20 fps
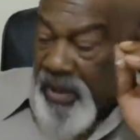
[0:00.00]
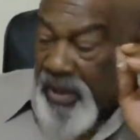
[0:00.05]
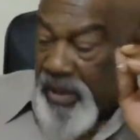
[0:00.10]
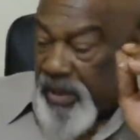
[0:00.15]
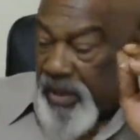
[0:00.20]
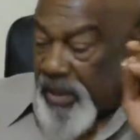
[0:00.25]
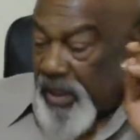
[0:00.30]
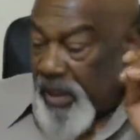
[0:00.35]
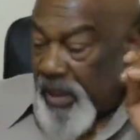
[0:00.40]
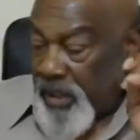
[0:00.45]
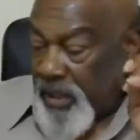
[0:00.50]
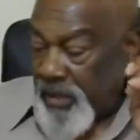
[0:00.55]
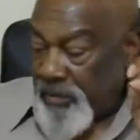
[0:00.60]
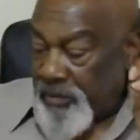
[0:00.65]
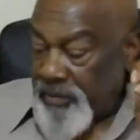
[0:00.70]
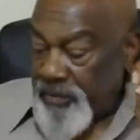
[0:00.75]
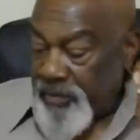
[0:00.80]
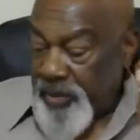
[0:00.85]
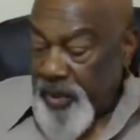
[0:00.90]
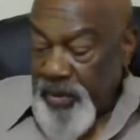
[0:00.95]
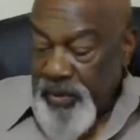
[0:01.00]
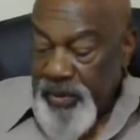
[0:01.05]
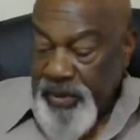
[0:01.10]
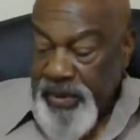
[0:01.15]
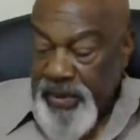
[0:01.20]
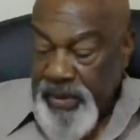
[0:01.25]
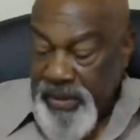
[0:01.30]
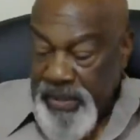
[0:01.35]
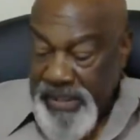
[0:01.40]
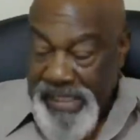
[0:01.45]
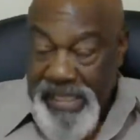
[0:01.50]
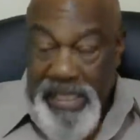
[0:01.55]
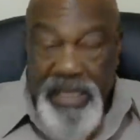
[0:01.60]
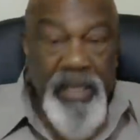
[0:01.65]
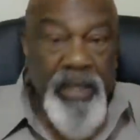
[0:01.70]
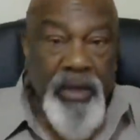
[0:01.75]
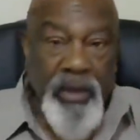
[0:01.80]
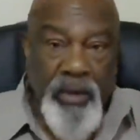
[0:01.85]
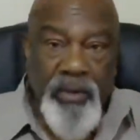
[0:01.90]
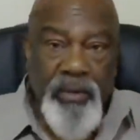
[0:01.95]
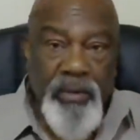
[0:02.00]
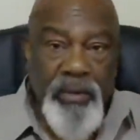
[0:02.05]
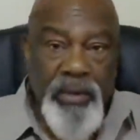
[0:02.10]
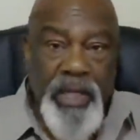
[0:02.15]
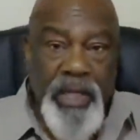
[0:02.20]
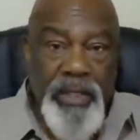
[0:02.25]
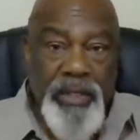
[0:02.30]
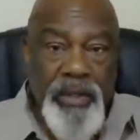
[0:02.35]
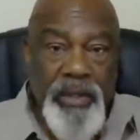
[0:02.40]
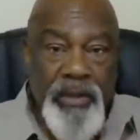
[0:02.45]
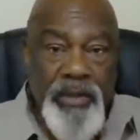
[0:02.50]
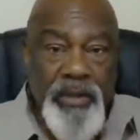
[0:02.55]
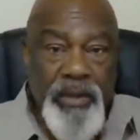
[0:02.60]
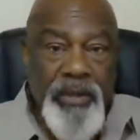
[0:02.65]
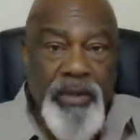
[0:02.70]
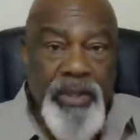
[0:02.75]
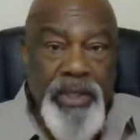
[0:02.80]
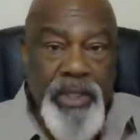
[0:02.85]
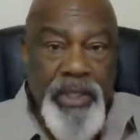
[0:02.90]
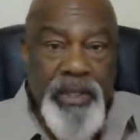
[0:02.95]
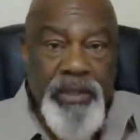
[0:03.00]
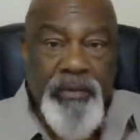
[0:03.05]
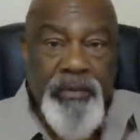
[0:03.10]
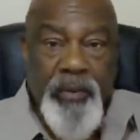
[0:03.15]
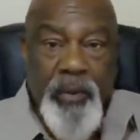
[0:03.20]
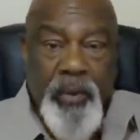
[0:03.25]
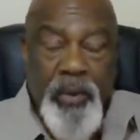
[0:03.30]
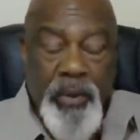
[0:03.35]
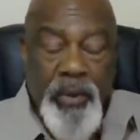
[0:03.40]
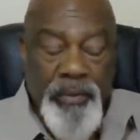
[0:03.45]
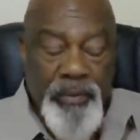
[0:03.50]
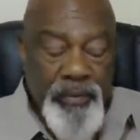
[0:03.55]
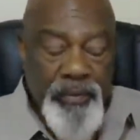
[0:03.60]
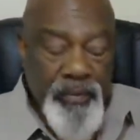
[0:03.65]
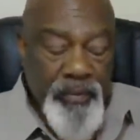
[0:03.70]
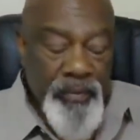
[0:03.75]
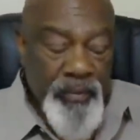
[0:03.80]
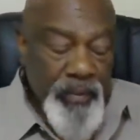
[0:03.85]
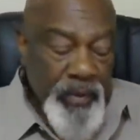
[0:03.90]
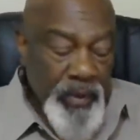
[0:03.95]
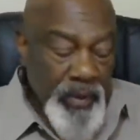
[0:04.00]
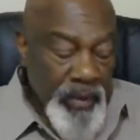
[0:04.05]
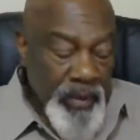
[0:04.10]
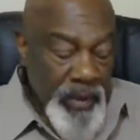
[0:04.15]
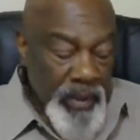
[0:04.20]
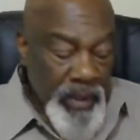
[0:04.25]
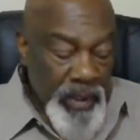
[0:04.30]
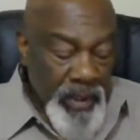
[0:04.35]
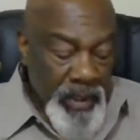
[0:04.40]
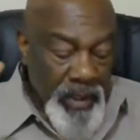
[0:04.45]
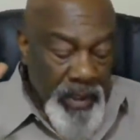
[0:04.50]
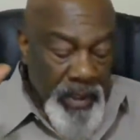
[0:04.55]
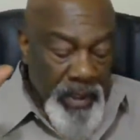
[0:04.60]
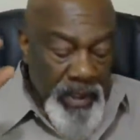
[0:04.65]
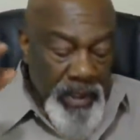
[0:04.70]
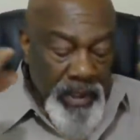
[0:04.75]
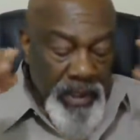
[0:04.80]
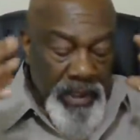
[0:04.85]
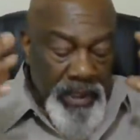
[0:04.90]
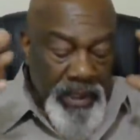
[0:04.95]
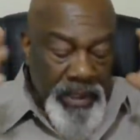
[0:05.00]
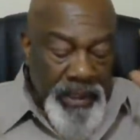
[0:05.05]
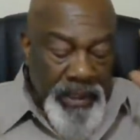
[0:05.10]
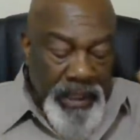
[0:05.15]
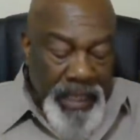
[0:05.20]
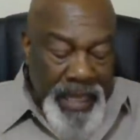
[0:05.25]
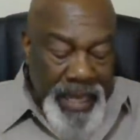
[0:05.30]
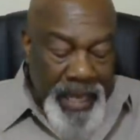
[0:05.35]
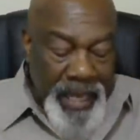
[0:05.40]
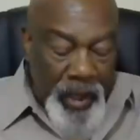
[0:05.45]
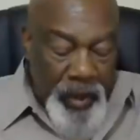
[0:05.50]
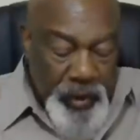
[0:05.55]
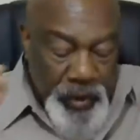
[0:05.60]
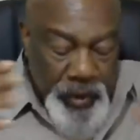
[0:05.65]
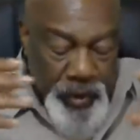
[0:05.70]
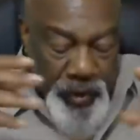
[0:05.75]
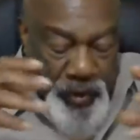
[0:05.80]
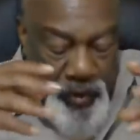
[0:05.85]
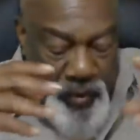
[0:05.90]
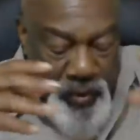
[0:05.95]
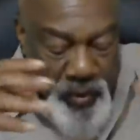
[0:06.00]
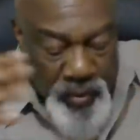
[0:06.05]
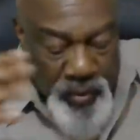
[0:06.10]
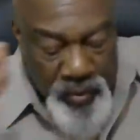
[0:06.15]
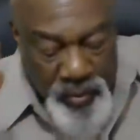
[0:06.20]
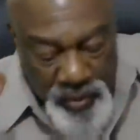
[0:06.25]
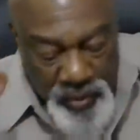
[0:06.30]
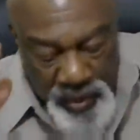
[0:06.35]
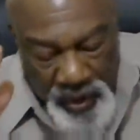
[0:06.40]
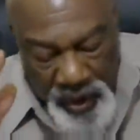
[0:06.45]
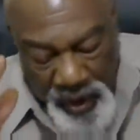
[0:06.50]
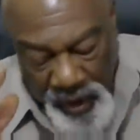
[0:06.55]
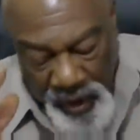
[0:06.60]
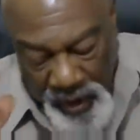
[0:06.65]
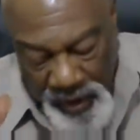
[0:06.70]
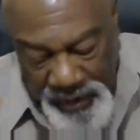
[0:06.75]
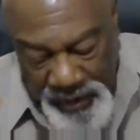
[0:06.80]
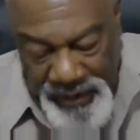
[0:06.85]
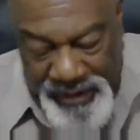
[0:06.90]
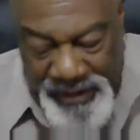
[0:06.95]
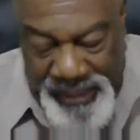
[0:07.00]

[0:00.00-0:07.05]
the person's ego that you're doing this for, it allows you the